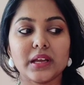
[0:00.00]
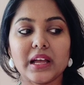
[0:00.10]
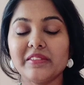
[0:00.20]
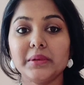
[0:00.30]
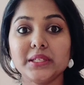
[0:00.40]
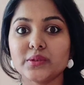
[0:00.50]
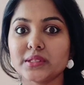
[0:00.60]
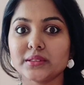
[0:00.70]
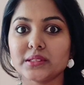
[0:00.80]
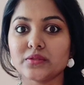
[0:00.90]
I've been
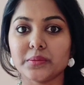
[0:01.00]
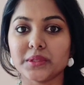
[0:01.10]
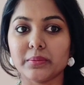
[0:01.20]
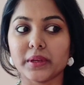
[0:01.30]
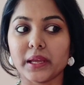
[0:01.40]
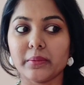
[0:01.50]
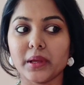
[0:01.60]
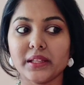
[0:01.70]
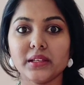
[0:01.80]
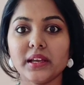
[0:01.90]
using this from some time.
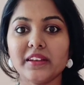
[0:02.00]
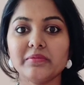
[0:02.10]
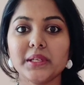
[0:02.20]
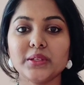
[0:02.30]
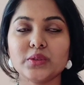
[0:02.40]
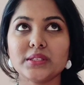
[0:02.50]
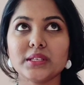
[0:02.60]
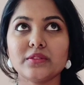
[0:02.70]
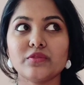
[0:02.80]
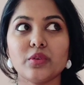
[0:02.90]
I think I've been
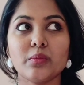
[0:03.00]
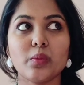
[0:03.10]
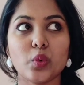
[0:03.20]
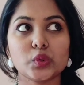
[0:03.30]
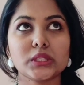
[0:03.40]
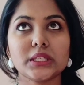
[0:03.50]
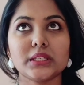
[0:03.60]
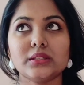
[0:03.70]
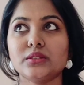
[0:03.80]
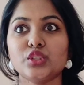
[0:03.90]
using it for more
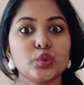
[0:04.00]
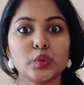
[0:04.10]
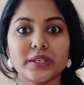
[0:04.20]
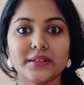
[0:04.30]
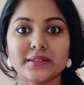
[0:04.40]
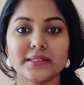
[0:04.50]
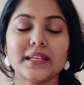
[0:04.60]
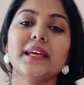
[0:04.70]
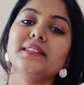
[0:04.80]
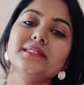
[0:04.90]
than 2 years,
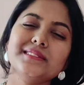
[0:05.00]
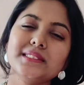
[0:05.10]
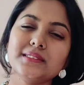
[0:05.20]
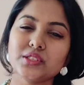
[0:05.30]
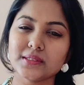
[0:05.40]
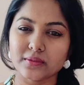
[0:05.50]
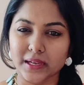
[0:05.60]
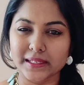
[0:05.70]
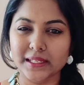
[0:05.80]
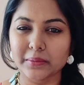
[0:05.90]
and I think this is just
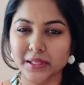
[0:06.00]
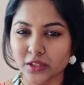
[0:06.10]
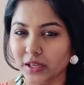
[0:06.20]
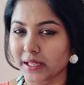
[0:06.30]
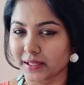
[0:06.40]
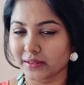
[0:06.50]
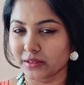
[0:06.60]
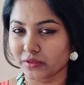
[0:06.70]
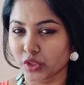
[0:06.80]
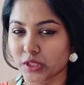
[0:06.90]
right time I thought I can
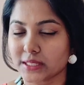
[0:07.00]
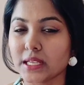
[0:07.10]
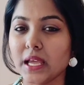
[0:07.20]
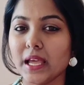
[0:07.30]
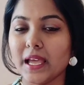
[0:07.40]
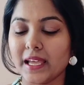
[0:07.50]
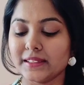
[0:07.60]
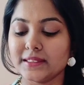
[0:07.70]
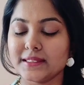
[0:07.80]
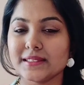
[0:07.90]
review this.
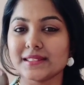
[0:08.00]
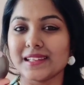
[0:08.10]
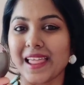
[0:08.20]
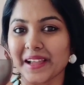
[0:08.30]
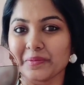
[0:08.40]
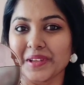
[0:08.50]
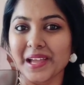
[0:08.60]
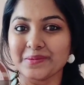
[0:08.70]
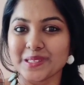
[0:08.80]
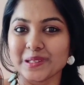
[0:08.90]
And this is Lakme
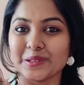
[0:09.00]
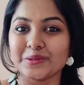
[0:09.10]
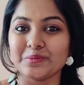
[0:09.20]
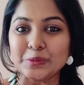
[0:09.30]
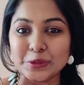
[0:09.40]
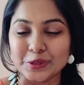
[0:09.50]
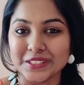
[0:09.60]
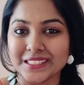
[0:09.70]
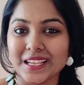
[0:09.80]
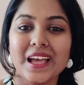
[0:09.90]
Absolute
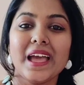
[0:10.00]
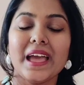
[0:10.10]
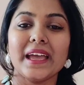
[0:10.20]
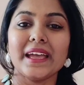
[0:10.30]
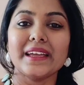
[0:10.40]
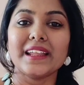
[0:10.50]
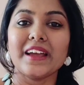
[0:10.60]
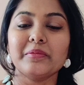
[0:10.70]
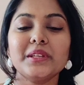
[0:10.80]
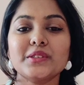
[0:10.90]
Mousse, and
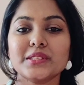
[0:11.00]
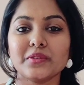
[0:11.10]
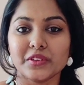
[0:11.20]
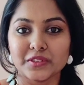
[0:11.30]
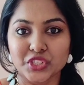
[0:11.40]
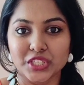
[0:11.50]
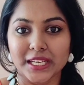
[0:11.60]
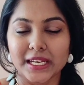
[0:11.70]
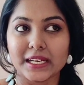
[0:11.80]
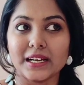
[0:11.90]
I've been using one of the
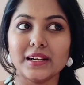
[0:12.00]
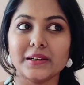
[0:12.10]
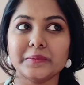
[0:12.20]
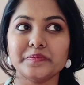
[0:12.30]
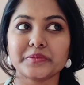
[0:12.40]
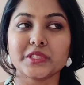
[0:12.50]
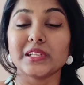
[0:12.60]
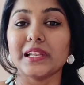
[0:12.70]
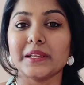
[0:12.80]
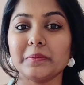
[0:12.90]
shade.
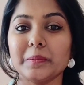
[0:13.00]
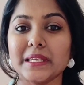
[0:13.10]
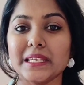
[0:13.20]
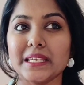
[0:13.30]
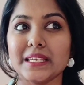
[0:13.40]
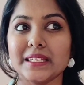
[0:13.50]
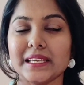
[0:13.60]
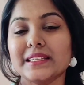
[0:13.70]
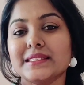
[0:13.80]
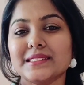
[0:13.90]
So let me
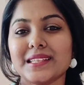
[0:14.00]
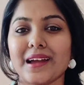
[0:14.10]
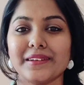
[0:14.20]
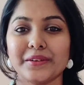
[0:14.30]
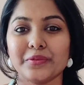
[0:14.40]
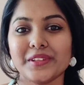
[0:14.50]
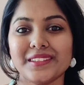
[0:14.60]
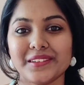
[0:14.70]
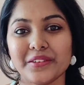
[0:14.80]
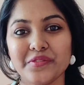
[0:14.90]
get started
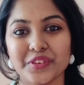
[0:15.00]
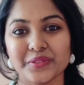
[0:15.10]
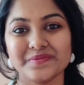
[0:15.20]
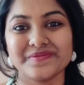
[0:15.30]
with the review.